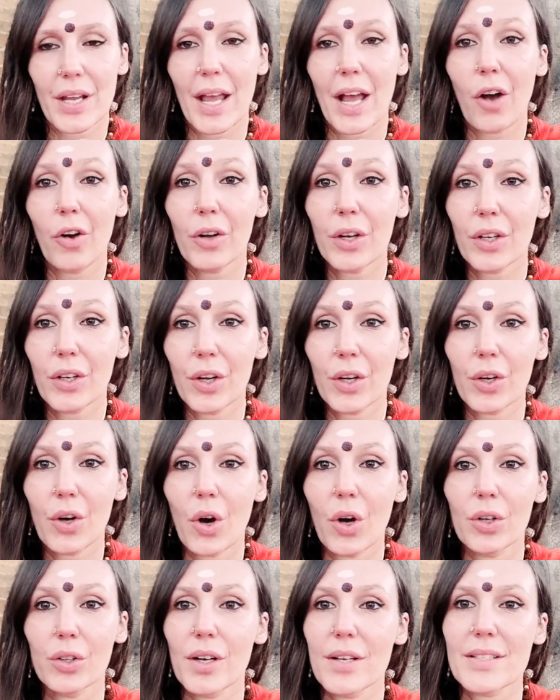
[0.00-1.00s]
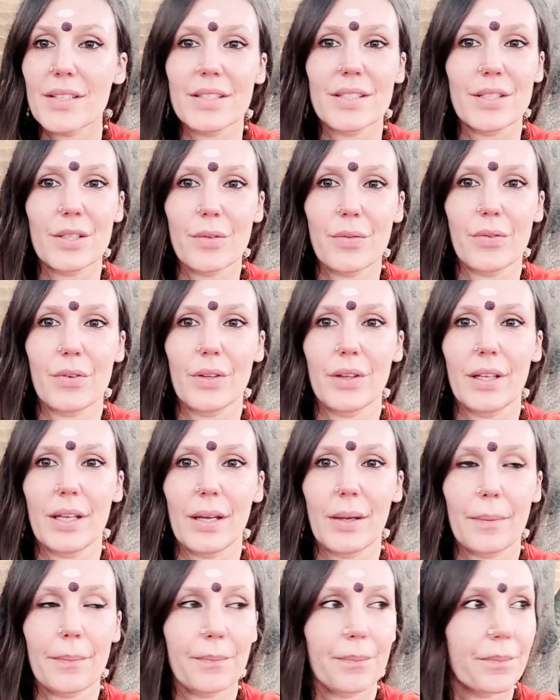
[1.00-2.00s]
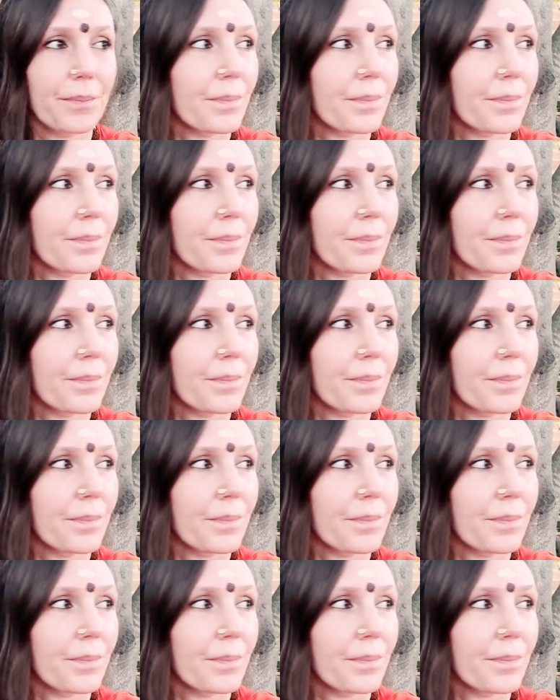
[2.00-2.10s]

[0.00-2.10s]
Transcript: How can I cognize it differently?